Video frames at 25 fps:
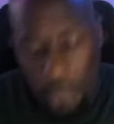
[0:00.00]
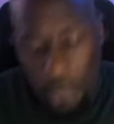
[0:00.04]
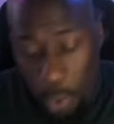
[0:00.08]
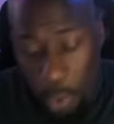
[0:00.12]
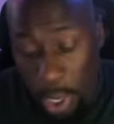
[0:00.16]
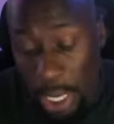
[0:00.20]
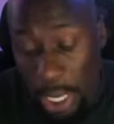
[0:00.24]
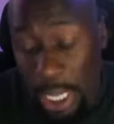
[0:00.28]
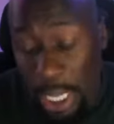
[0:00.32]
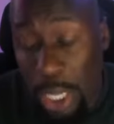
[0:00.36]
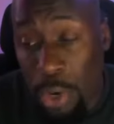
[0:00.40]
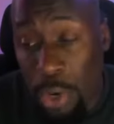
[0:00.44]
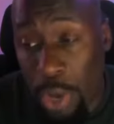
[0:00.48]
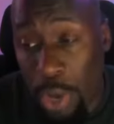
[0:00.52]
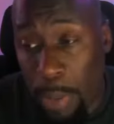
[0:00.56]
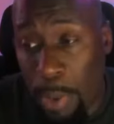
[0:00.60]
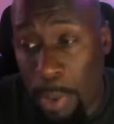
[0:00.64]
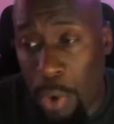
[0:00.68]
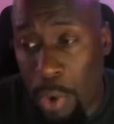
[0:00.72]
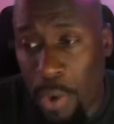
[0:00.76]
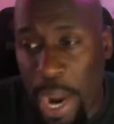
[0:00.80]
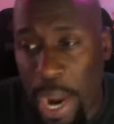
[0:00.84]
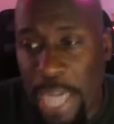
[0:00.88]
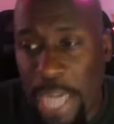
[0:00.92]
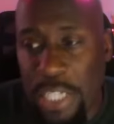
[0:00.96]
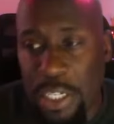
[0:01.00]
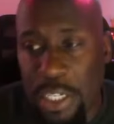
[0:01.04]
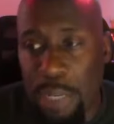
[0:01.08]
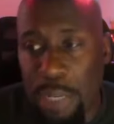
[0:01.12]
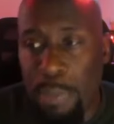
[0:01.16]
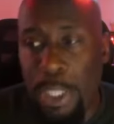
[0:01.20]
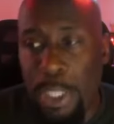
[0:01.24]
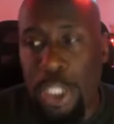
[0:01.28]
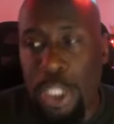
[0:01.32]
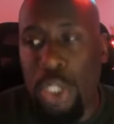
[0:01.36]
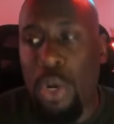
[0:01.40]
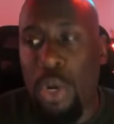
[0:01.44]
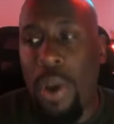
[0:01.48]
illegal immigration,
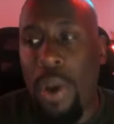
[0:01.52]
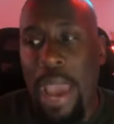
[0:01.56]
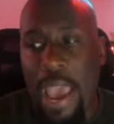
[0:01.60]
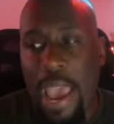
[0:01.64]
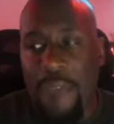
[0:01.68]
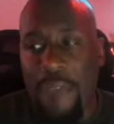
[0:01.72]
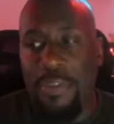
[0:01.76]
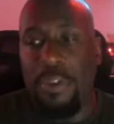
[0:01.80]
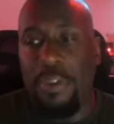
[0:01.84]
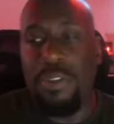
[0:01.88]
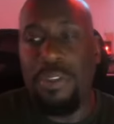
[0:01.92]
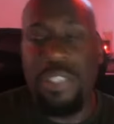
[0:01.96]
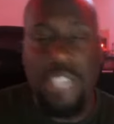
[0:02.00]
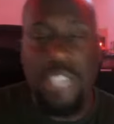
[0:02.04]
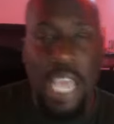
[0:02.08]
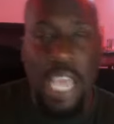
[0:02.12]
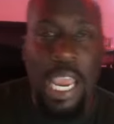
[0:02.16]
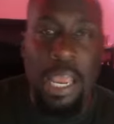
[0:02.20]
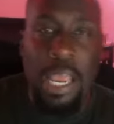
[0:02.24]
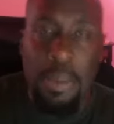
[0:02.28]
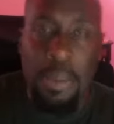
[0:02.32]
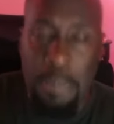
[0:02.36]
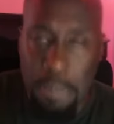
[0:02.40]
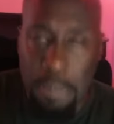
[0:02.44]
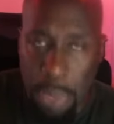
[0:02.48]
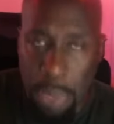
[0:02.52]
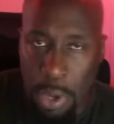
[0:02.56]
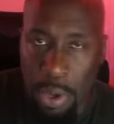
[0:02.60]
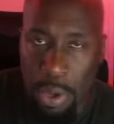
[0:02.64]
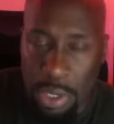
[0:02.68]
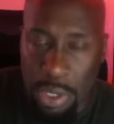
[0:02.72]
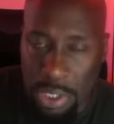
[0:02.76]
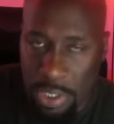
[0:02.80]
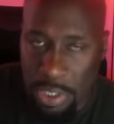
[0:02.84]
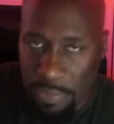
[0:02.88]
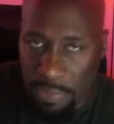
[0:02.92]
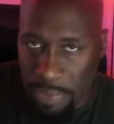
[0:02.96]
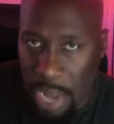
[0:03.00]
but you don't have those same
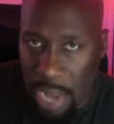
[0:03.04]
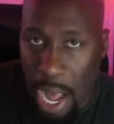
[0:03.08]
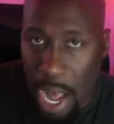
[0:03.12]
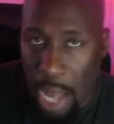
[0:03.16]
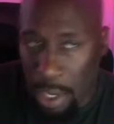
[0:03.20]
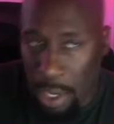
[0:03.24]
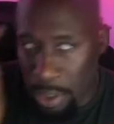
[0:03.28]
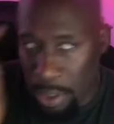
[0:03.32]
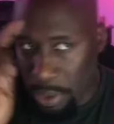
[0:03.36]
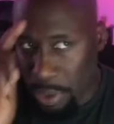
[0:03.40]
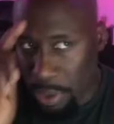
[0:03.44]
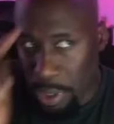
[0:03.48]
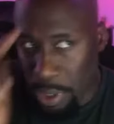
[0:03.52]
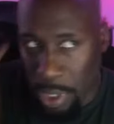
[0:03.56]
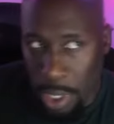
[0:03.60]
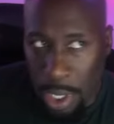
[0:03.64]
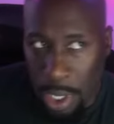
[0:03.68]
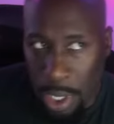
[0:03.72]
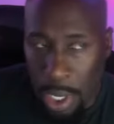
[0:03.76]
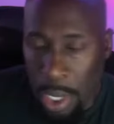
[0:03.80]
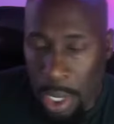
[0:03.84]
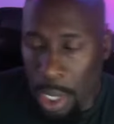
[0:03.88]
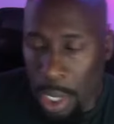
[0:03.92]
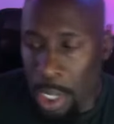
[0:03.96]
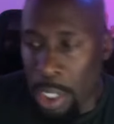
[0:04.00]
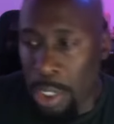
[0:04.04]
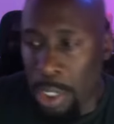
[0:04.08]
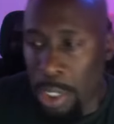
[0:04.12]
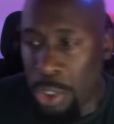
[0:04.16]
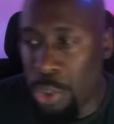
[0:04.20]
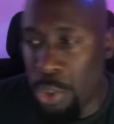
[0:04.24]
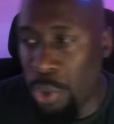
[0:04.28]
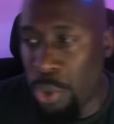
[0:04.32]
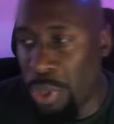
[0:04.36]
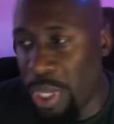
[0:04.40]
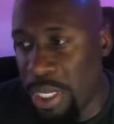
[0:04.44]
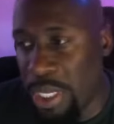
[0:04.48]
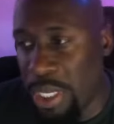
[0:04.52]
millions of dollars
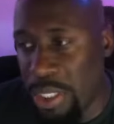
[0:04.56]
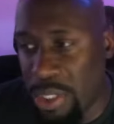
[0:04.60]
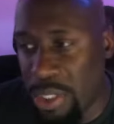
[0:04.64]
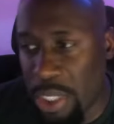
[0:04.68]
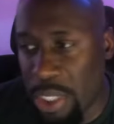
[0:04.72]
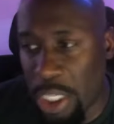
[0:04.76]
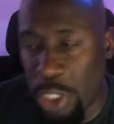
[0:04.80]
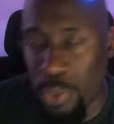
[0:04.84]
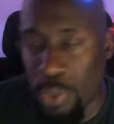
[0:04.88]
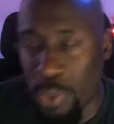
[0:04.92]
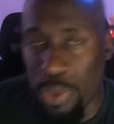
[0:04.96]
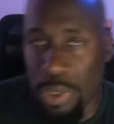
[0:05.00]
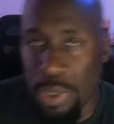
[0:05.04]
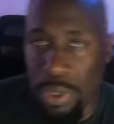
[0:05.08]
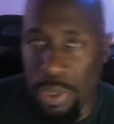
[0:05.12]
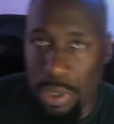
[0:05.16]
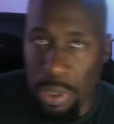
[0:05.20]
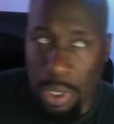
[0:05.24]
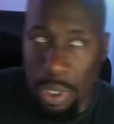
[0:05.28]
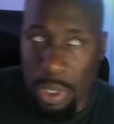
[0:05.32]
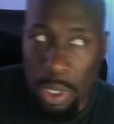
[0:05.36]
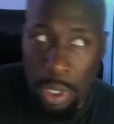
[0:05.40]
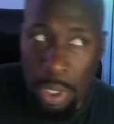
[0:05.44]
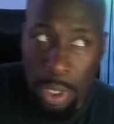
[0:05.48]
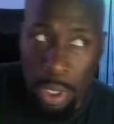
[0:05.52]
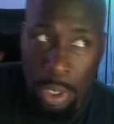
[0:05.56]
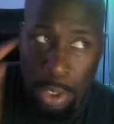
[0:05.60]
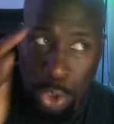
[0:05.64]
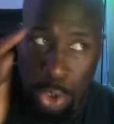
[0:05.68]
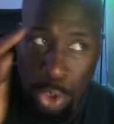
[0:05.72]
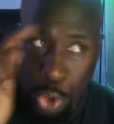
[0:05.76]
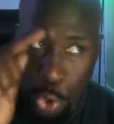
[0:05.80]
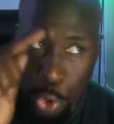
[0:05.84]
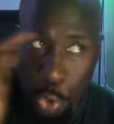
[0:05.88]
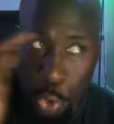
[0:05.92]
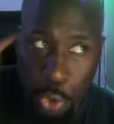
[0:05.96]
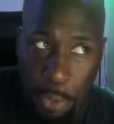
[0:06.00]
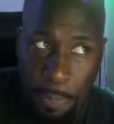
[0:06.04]
to the constituents,
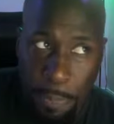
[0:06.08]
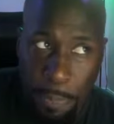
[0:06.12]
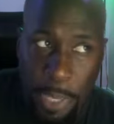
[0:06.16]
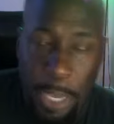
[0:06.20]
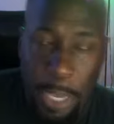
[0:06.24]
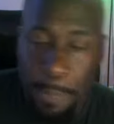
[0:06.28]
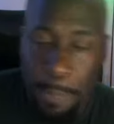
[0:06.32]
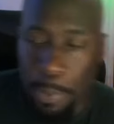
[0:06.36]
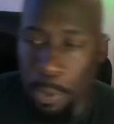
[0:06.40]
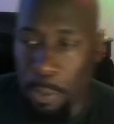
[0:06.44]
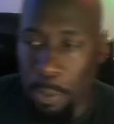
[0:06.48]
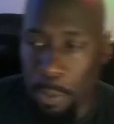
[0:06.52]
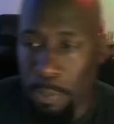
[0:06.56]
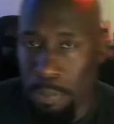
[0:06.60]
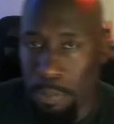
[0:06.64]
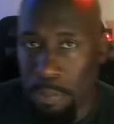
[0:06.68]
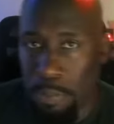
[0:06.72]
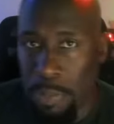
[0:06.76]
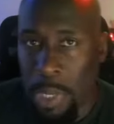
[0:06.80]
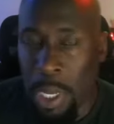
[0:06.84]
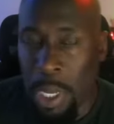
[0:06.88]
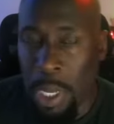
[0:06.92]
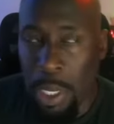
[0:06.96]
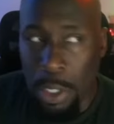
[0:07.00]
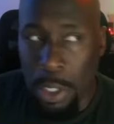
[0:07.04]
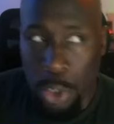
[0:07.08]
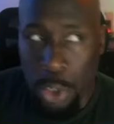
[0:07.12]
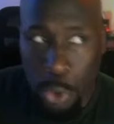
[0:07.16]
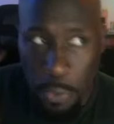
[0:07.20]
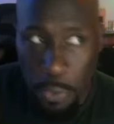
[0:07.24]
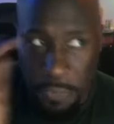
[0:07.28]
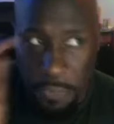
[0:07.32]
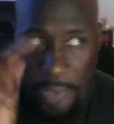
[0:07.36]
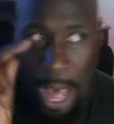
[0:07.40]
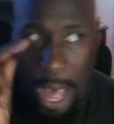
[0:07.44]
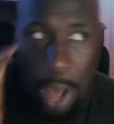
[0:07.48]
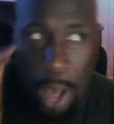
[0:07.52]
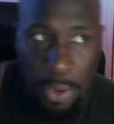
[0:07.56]
to the people, to
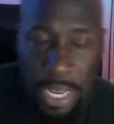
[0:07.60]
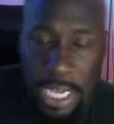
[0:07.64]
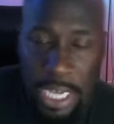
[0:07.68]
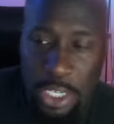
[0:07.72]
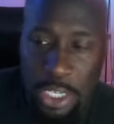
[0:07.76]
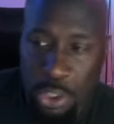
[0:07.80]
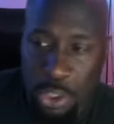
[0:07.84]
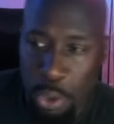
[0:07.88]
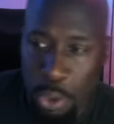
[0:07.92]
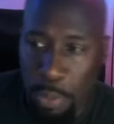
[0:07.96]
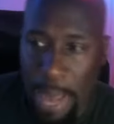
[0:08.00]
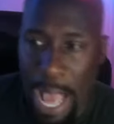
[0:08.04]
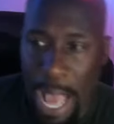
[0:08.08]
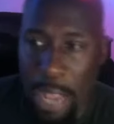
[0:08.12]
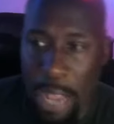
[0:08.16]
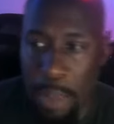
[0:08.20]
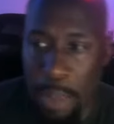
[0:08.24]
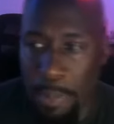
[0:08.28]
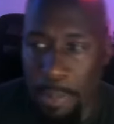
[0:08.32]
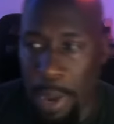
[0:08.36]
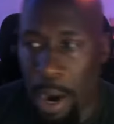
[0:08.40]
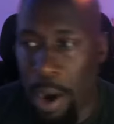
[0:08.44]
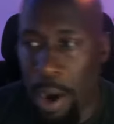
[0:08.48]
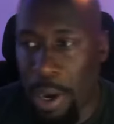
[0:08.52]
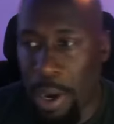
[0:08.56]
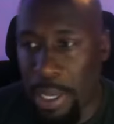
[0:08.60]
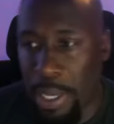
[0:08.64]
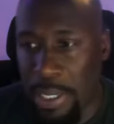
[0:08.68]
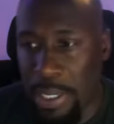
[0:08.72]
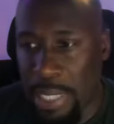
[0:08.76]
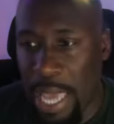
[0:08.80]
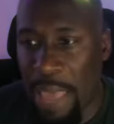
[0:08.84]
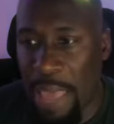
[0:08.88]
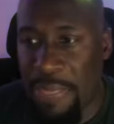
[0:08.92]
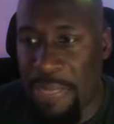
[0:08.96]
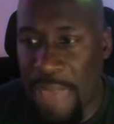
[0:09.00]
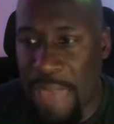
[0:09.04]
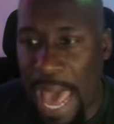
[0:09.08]
foundational black Americans.
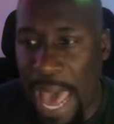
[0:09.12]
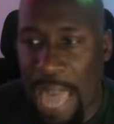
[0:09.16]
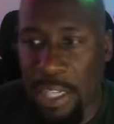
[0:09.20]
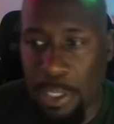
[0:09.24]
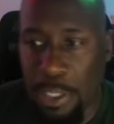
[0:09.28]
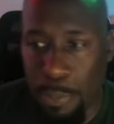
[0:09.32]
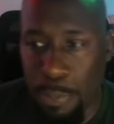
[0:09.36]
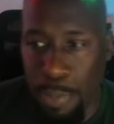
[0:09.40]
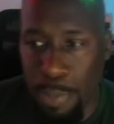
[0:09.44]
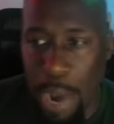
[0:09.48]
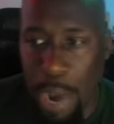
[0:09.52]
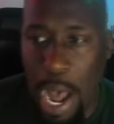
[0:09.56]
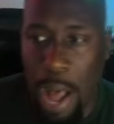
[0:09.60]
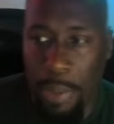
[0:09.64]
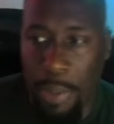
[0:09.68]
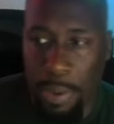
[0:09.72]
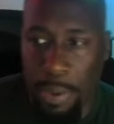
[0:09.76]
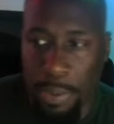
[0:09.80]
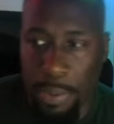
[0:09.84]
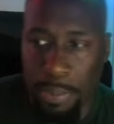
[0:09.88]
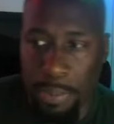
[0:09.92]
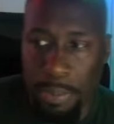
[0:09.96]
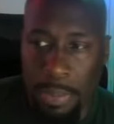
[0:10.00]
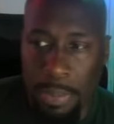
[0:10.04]
And that is a problem.